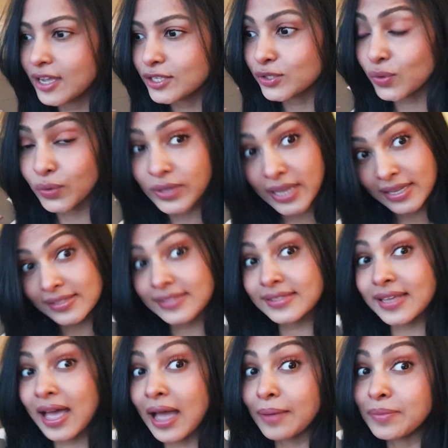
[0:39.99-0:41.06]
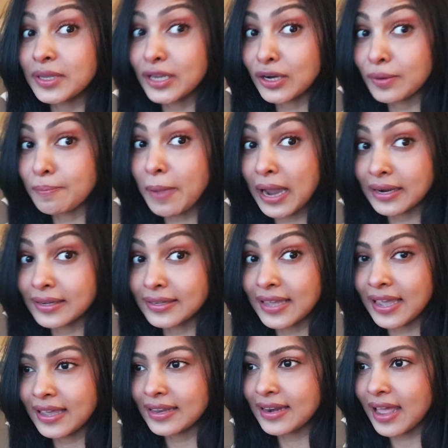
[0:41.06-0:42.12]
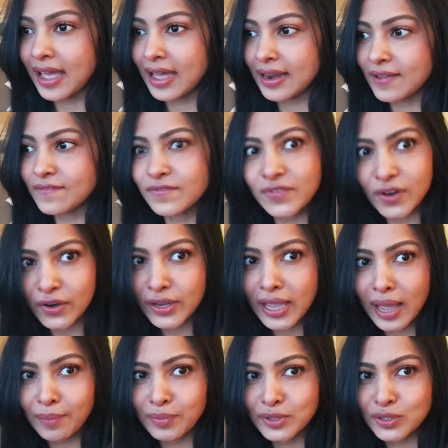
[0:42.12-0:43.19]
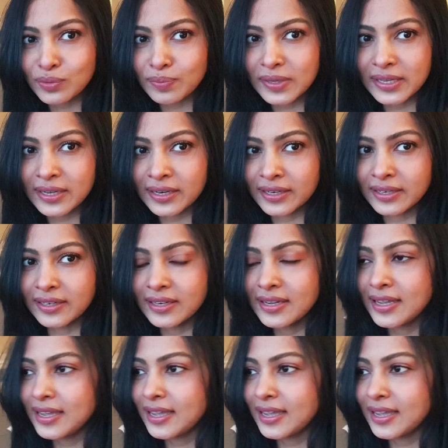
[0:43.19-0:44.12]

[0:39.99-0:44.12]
So yes, I'm here back again and I'm very happy to be here.